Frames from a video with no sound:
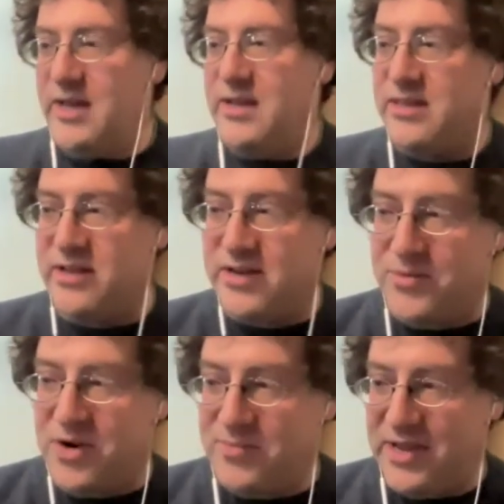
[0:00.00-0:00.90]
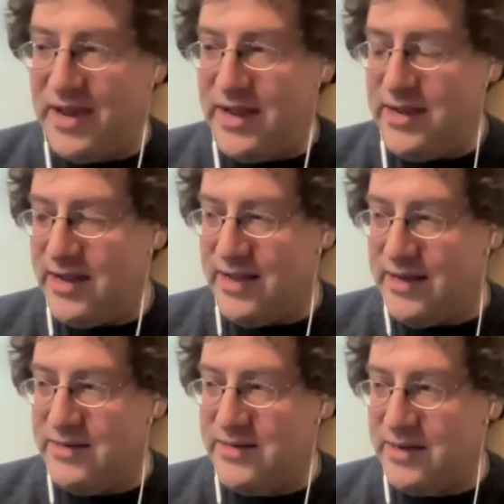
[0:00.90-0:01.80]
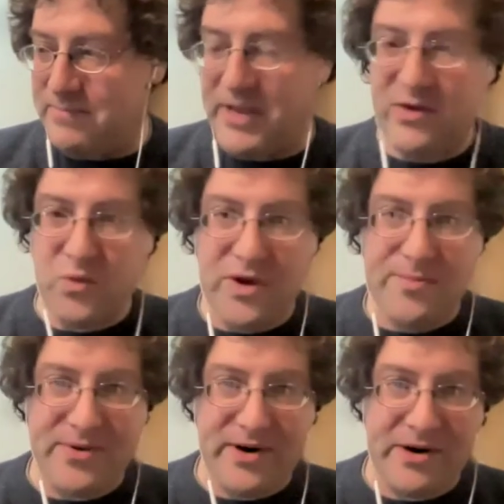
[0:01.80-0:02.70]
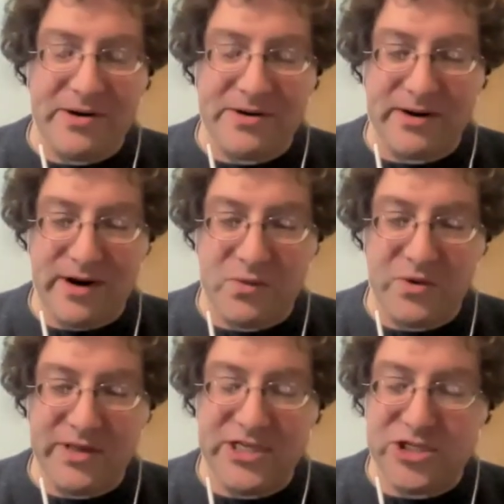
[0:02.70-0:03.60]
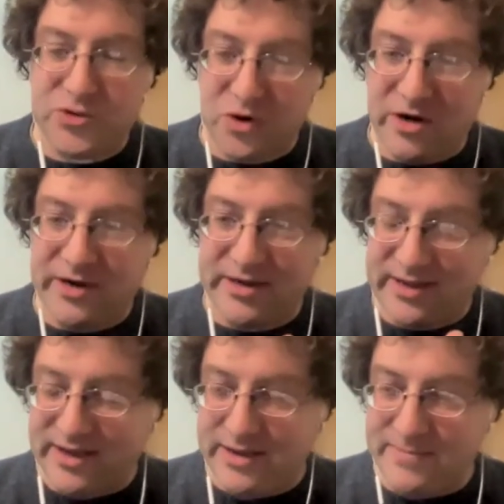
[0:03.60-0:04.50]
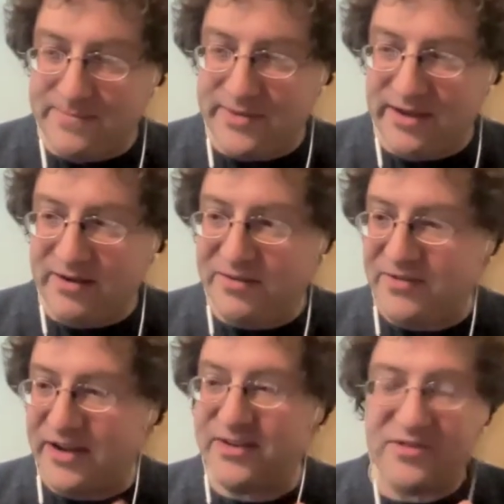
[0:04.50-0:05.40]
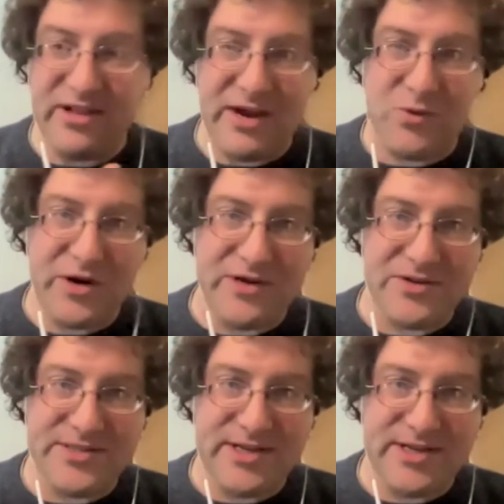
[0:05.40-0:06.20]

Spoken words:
the WRBA and WIP are really strong and effective collaborators